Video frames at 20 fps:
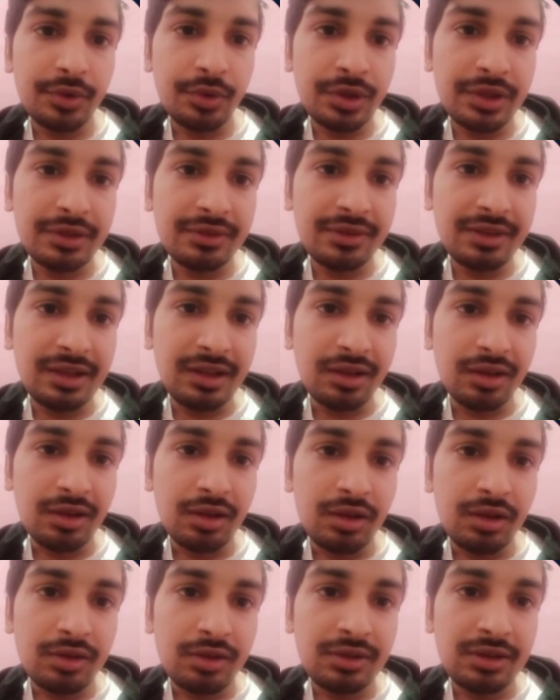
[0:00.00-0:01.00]
You can see
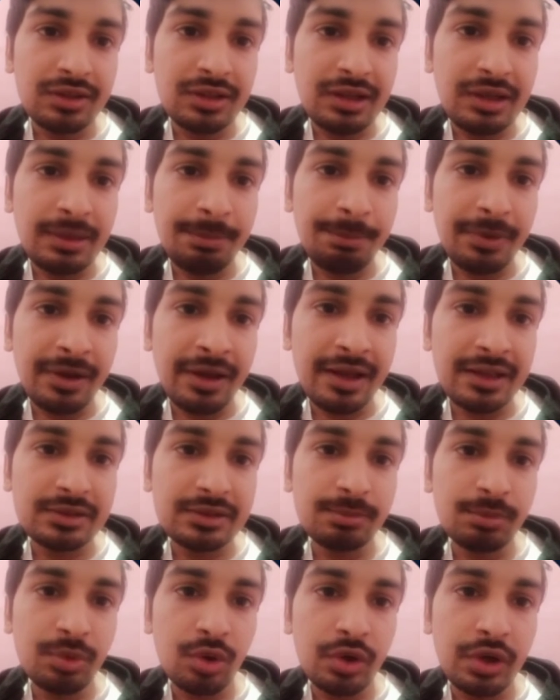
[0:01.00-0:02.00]
the lip has
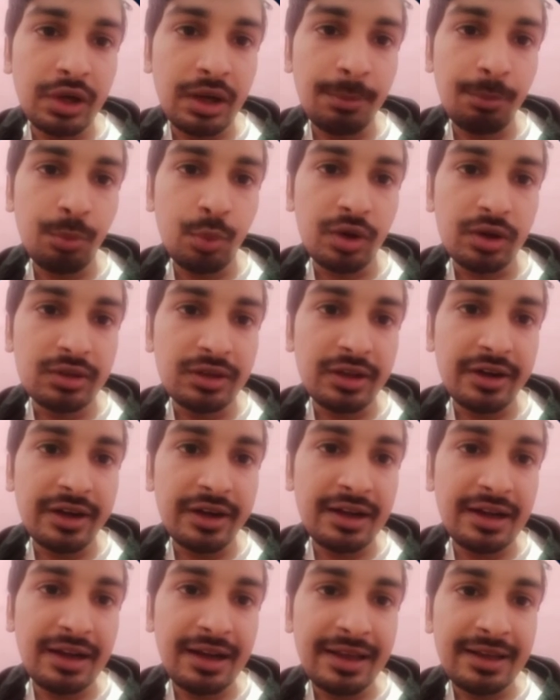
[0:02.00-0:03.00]
broken upward. The
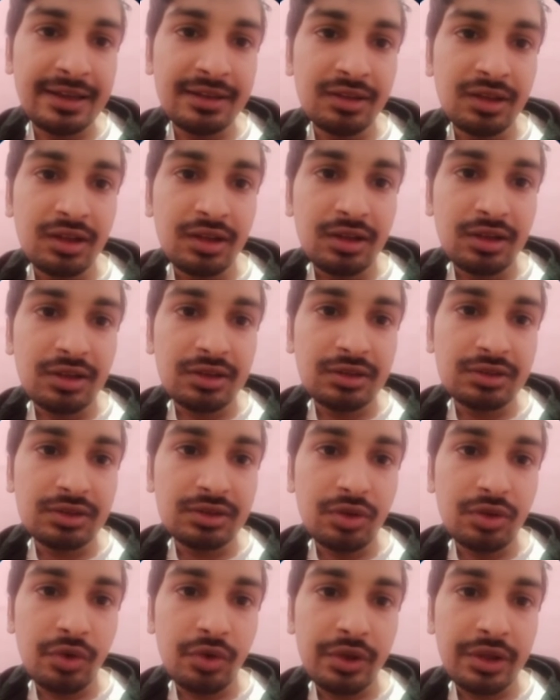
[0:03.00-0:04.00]
red line is
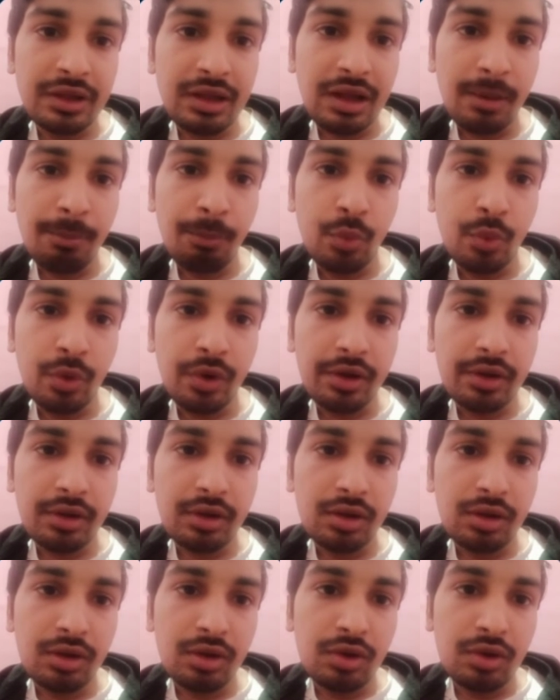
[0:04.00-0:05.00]
going upward,
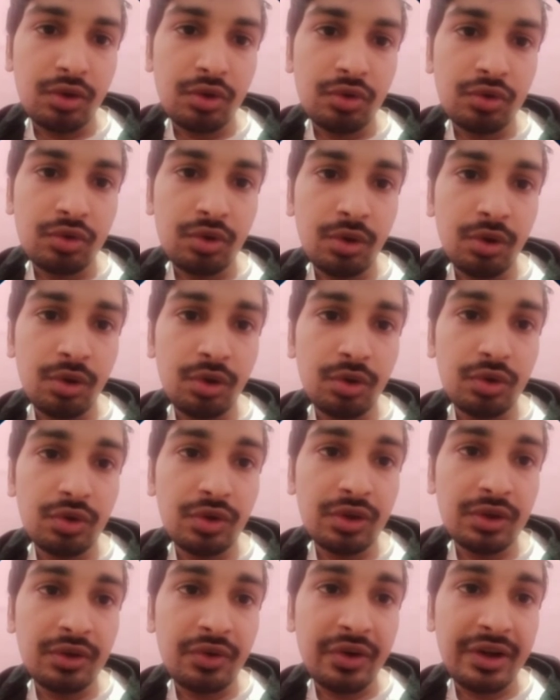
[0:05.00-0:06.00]
so
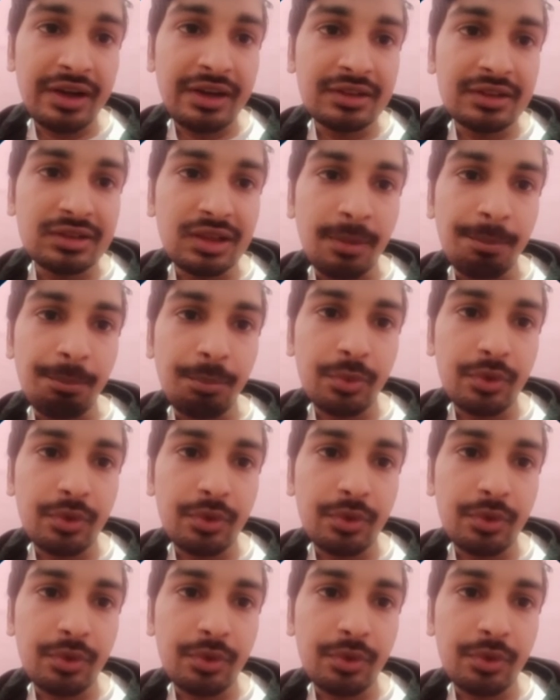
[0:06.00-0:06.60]
the trend is up.